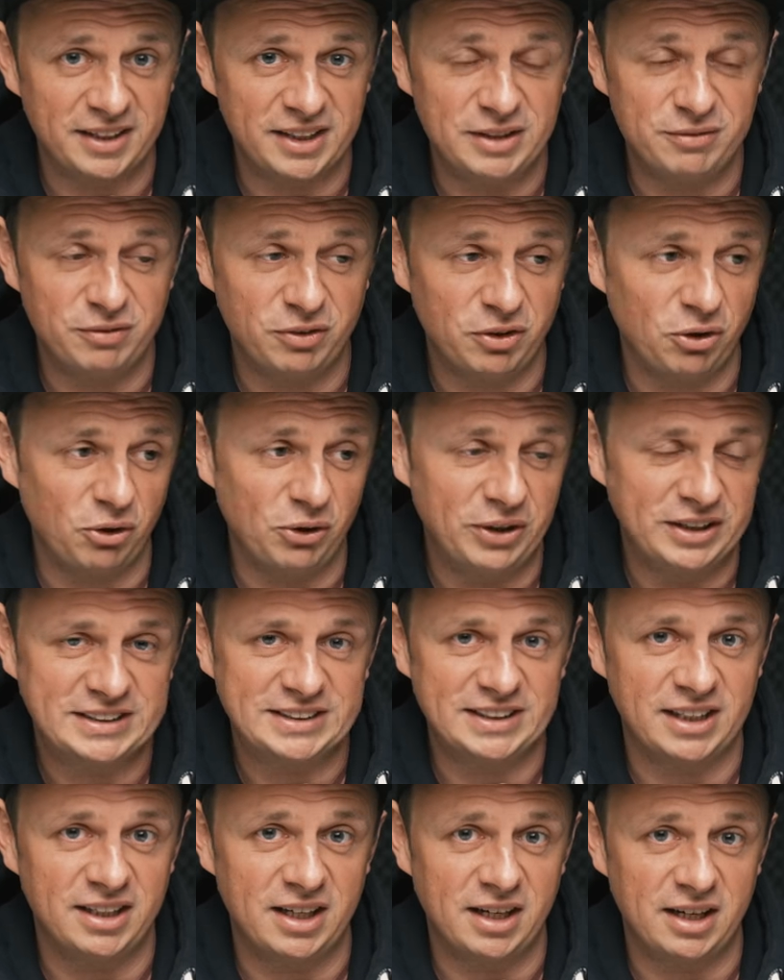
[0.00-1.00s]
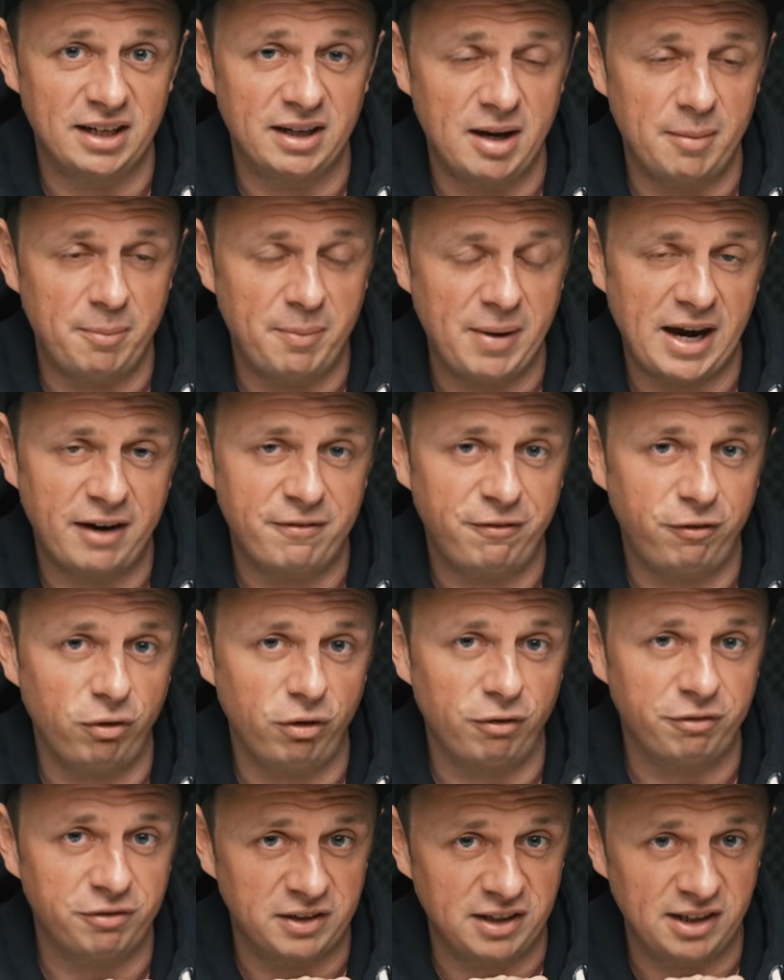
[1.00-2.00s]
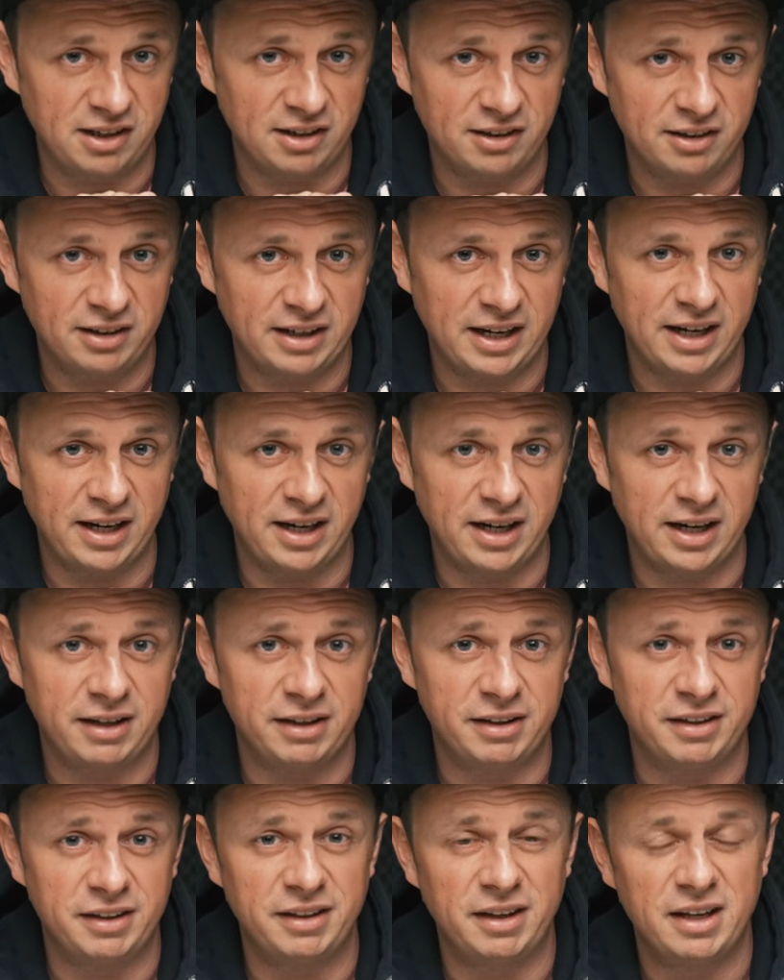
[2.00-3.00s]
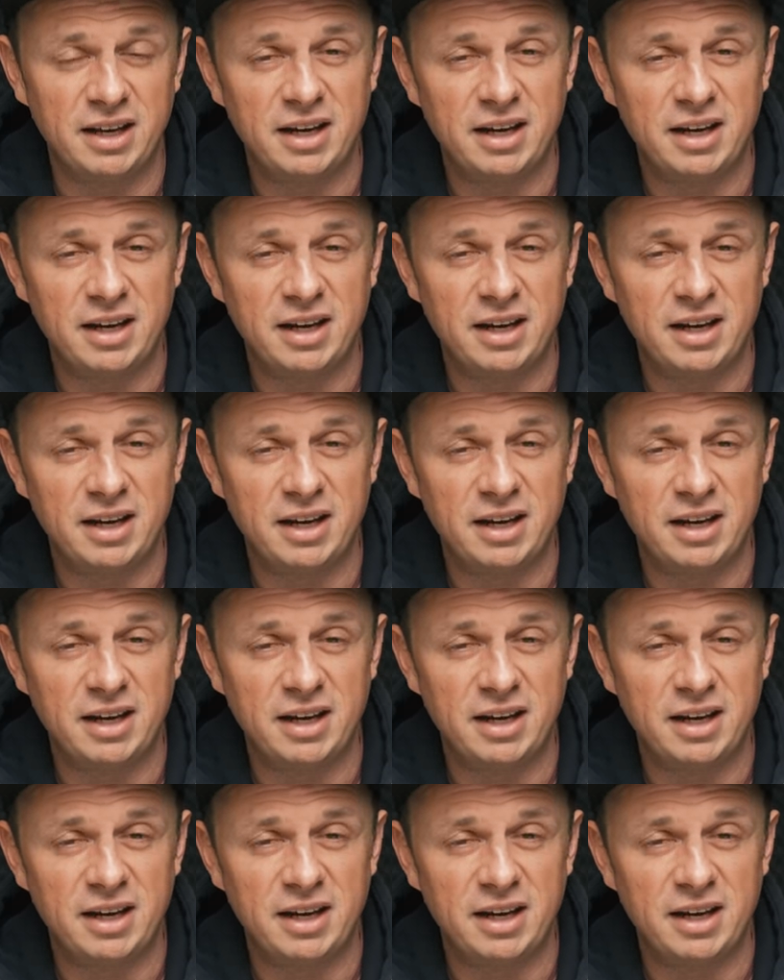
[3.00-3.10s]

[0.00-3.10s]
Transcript: even though it's a, uh, a bag full of gear, and